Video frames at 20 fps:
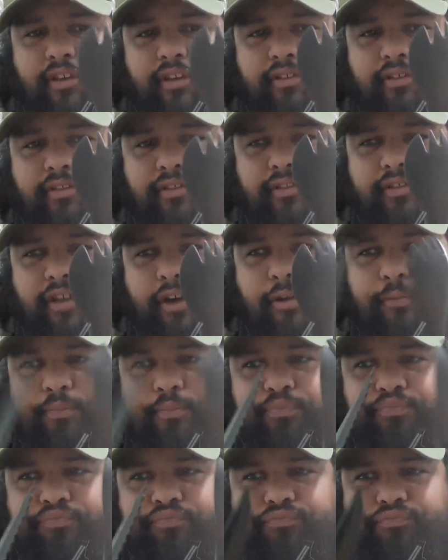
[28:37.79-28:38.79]

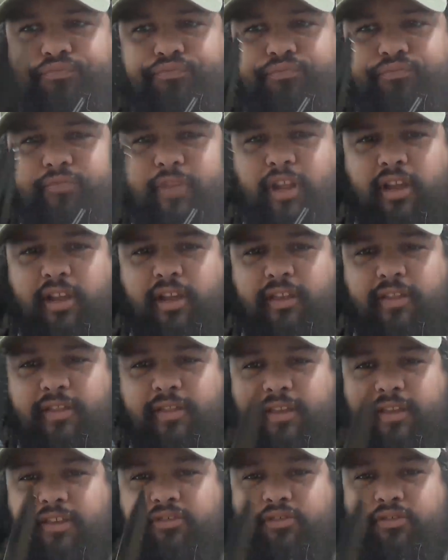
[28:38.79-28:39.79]
So,
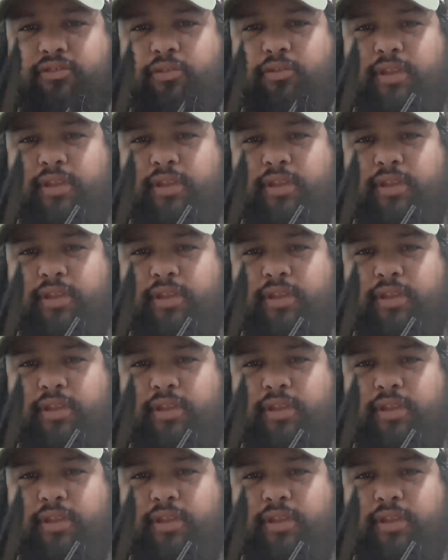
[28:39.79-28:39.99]
this was